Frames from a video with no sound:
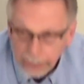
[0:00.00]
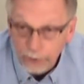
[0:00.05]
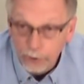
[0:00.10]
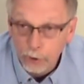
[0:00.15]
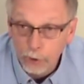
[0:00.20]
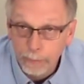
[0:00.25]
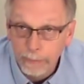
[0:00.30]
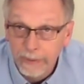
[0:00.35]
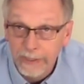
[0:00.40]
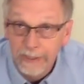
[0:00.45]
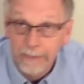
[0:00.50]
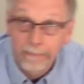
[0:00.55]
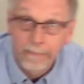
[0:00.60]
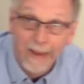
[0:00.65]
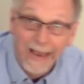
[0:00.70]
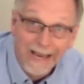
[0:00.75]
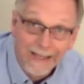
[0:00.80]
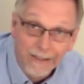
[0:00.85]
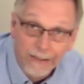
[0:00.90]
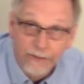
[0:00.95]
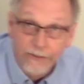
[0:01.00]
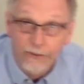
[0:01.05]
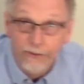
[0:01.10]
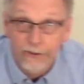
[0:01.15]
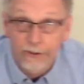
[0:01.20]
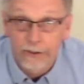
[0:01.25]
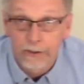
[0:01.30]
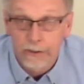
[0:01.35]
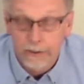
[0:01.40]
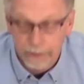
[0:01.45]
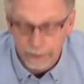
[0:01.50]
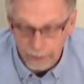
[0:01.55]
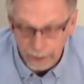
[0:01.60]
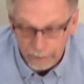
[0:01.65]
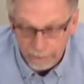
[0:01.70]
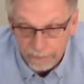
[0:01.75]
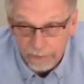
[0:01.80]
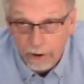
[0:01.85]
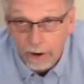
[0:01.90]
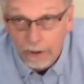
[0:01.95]
you being balanced. You're not
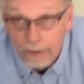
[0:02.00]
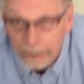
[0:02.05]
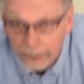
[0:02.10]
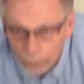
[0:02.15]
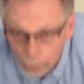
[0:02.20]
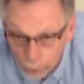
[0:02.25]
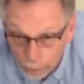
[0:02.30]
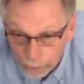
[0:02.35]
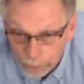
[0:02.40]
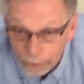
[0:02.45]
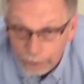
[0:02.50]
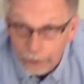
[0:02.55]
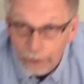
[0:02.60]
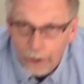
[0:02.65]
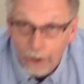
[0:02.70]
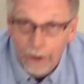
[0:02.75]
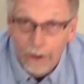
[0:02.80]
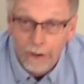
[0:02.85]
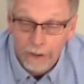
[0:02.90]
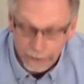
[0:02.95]
falling over at all.